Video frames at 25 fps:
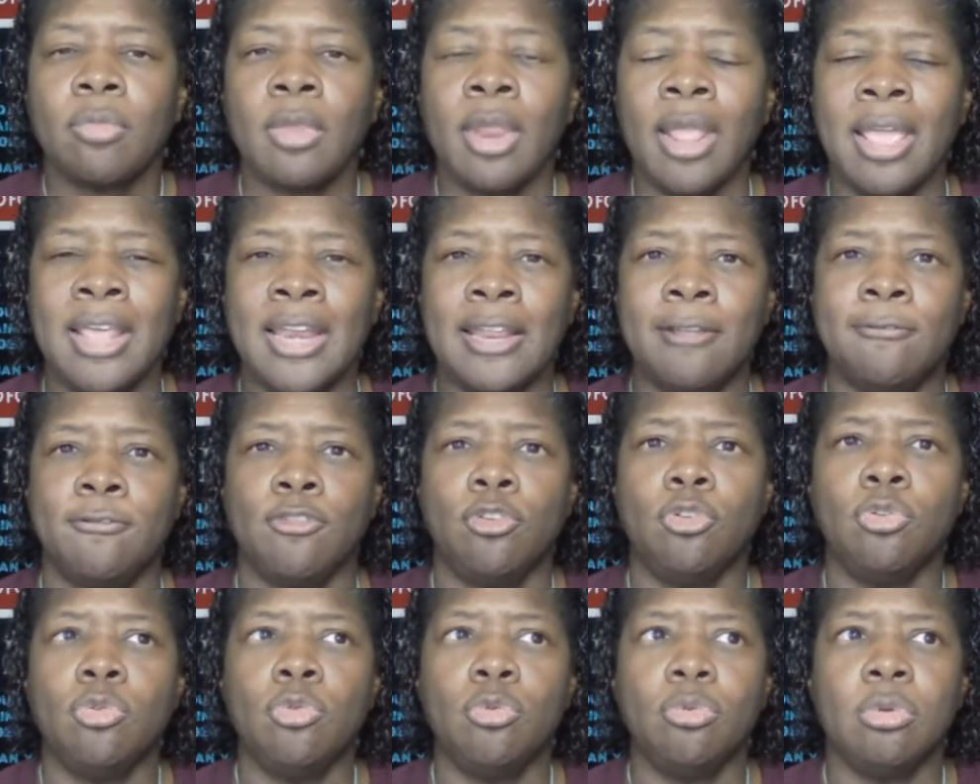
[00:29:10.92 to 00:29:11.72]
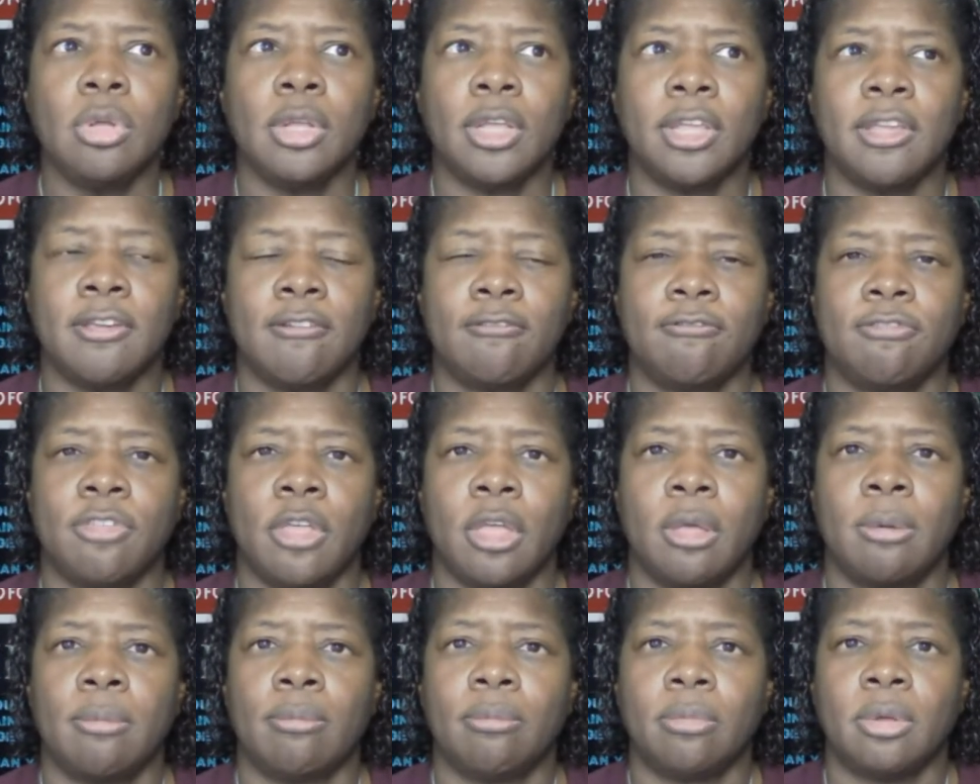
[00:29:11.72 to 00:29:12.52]
And if you give
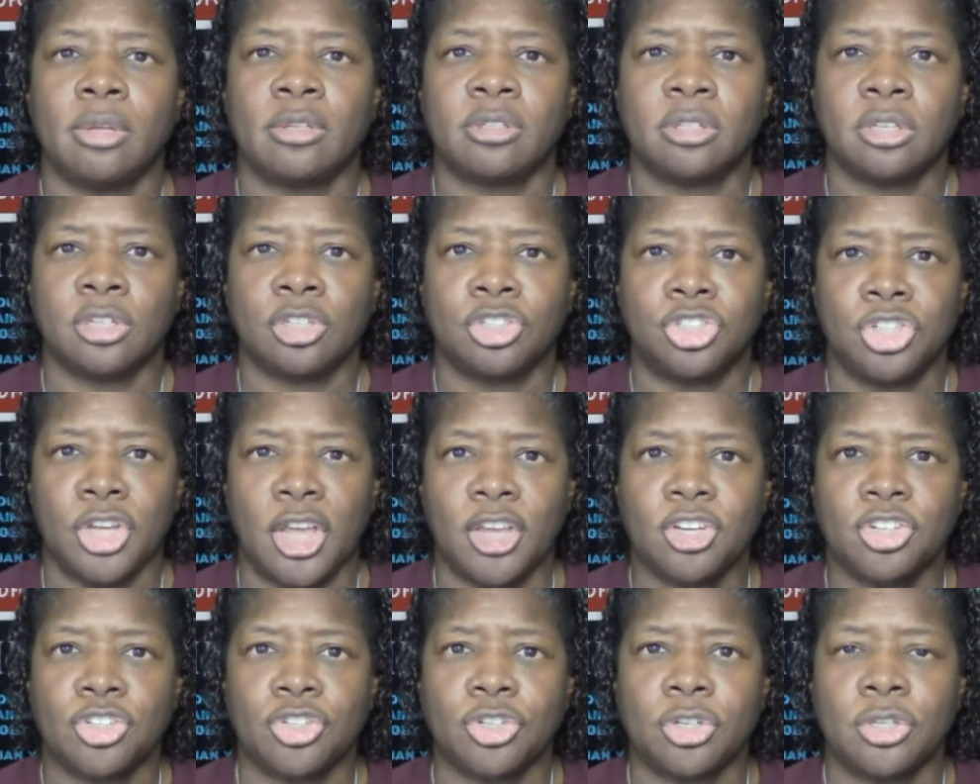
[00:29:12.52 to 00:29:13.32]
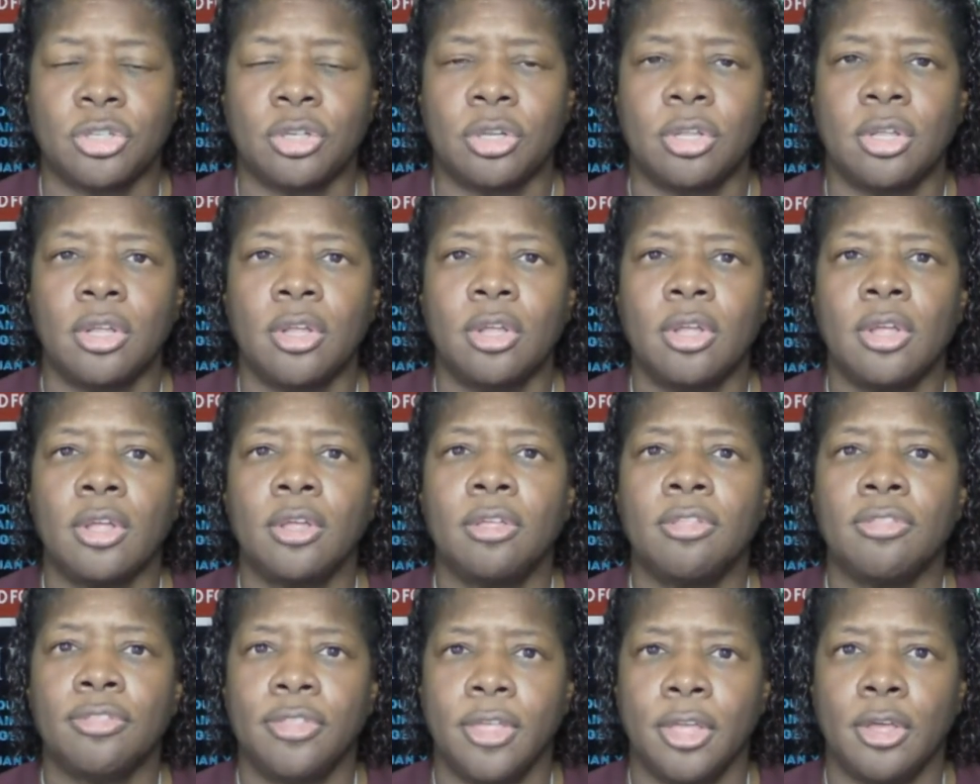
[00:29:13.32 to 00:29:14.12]
them a suggestion,
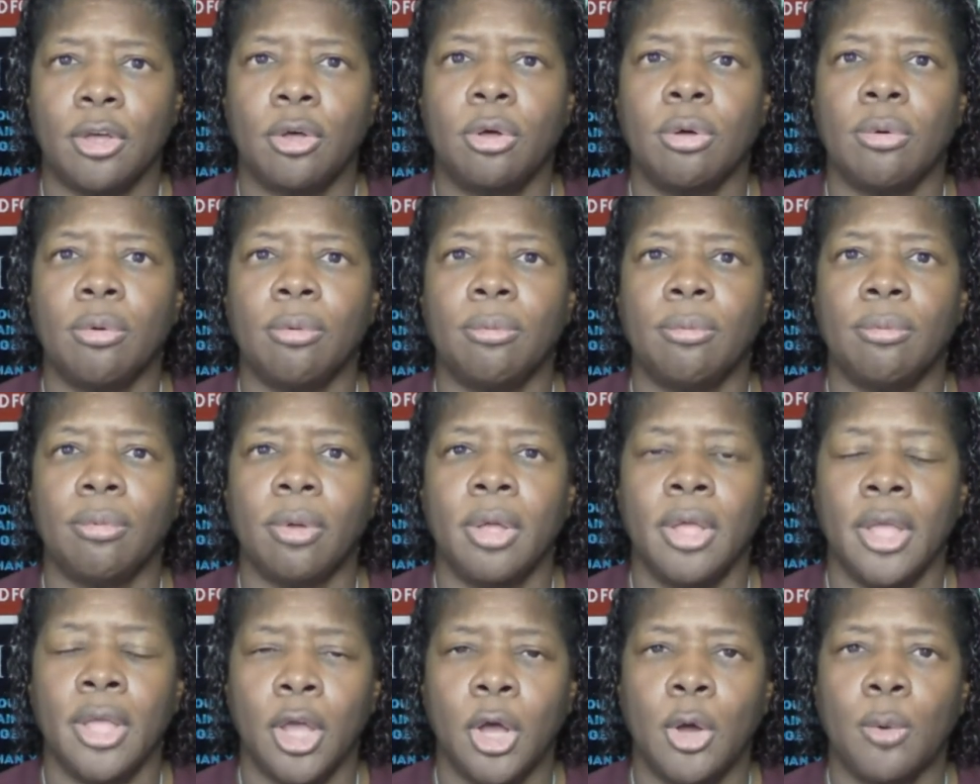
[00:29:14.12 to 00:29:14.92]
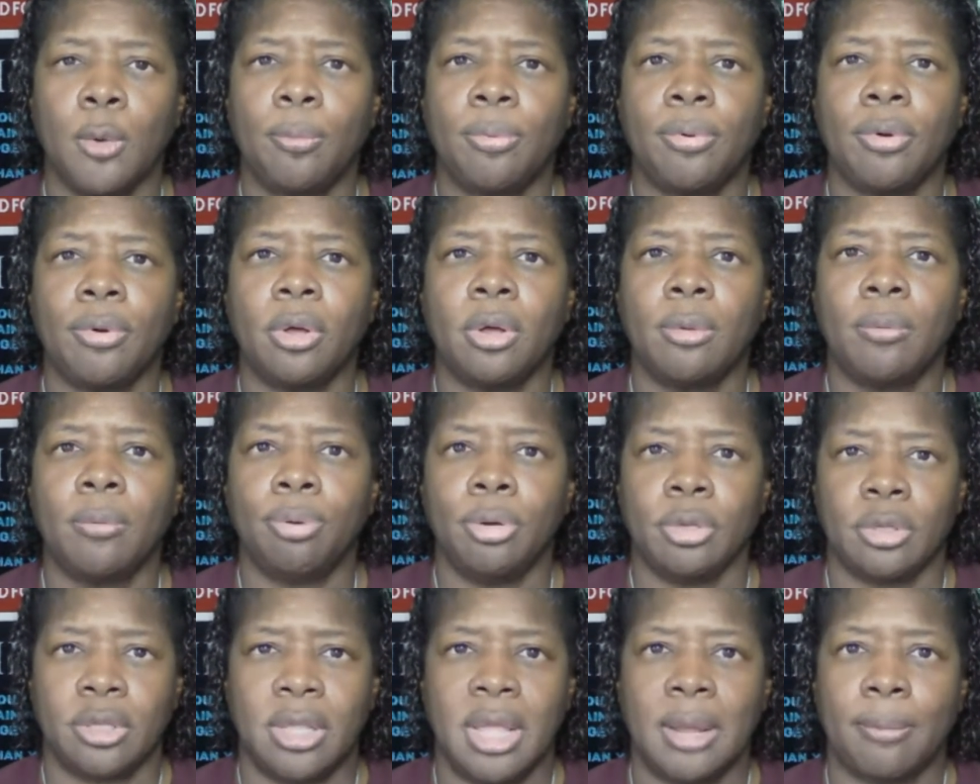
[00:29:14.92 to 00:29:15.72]
they'll help
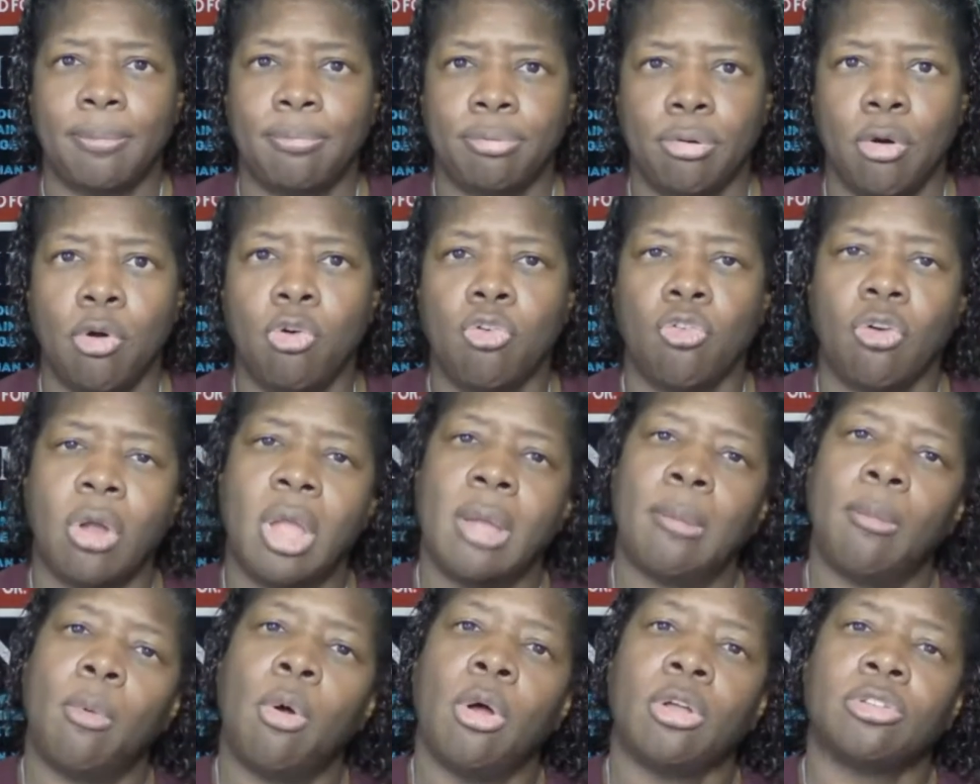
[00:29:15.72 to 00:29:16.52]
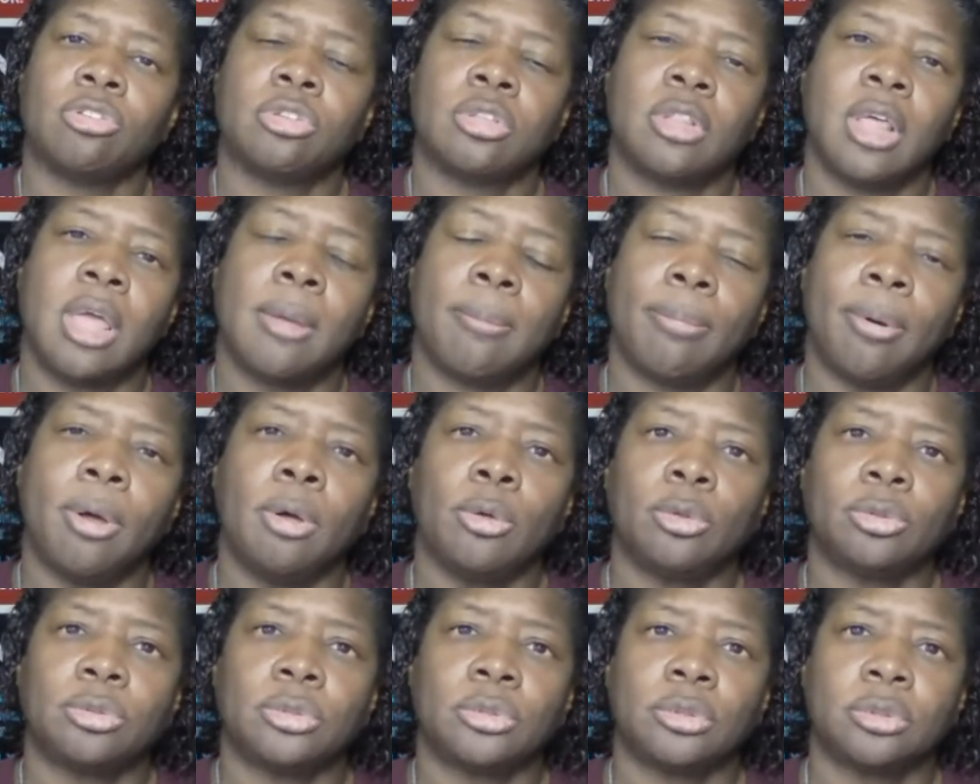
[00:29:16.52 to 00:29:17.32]
put that program onto that
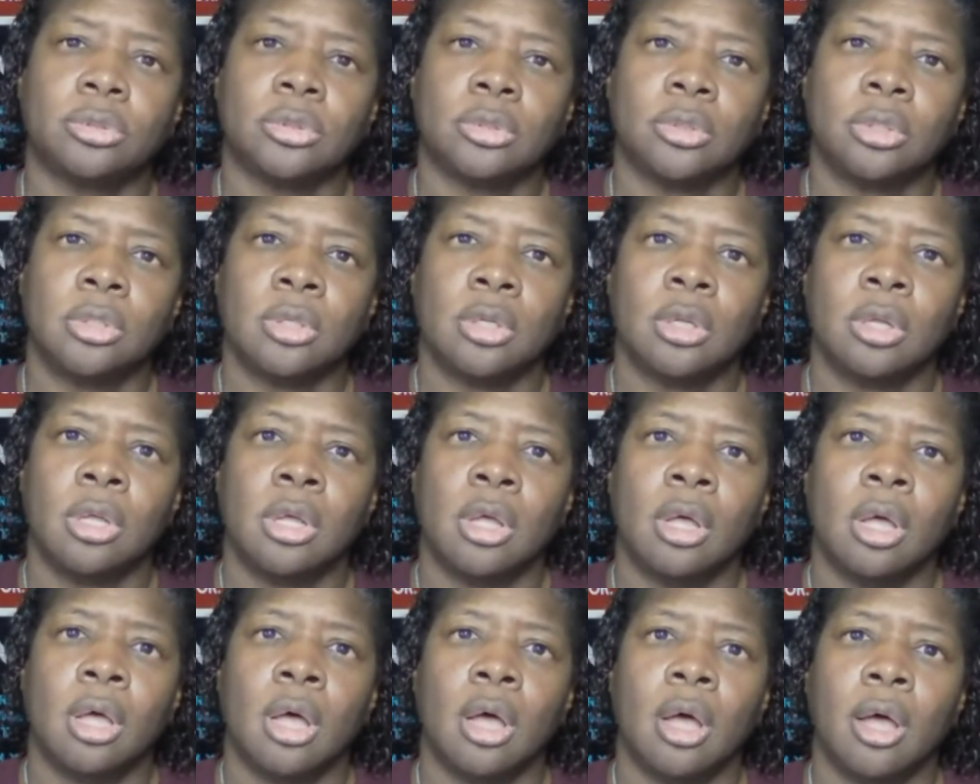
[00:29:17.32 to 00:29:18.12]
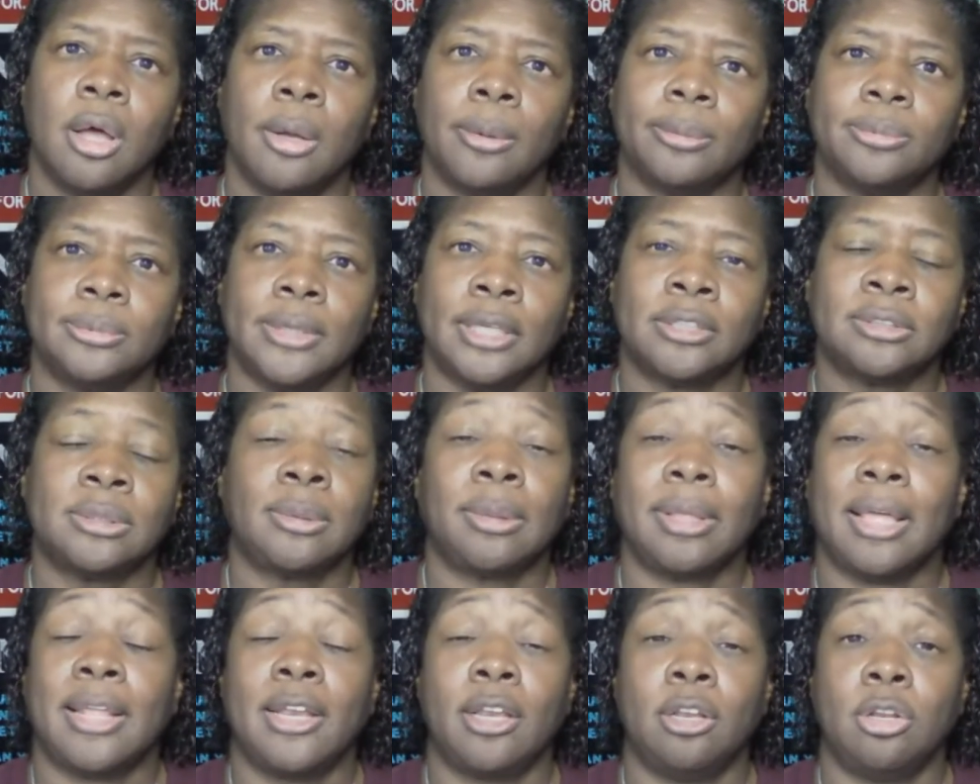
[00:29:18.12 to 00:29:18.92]
post. That's
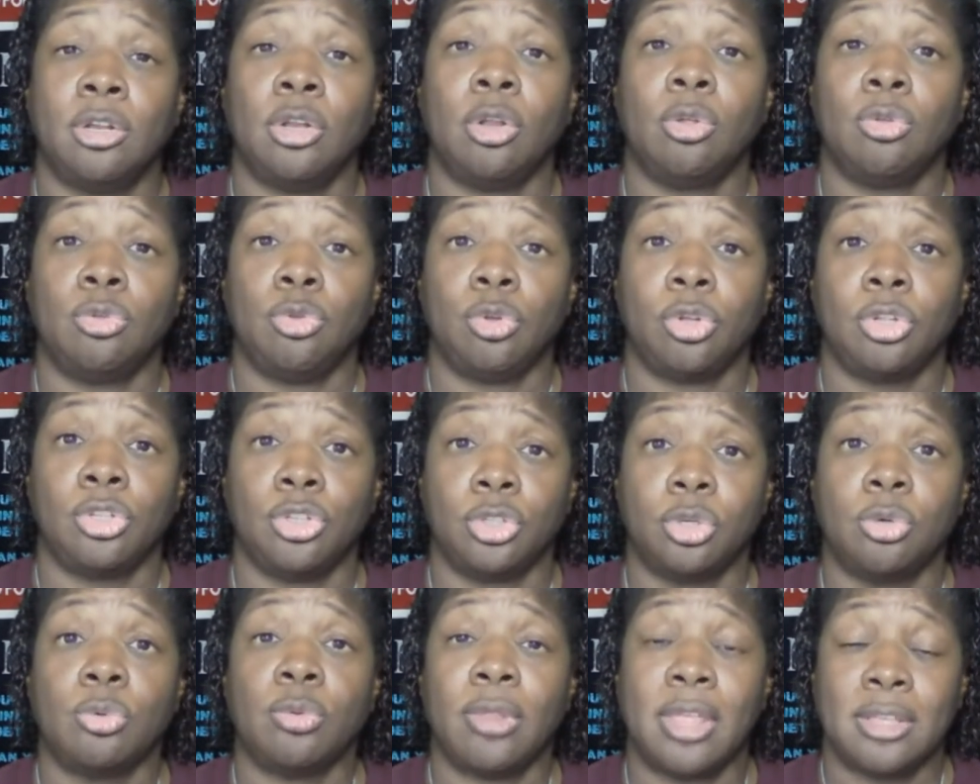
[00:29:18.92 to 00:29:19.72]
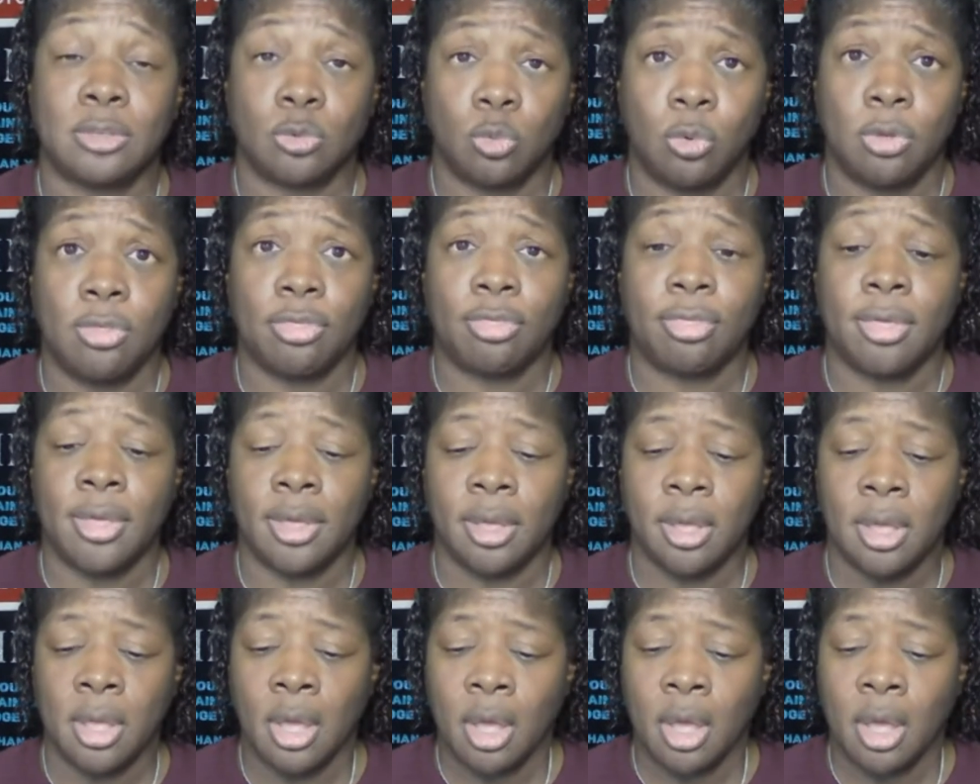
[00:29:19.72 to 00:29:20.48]
something I didn't know you can do. That's one thing.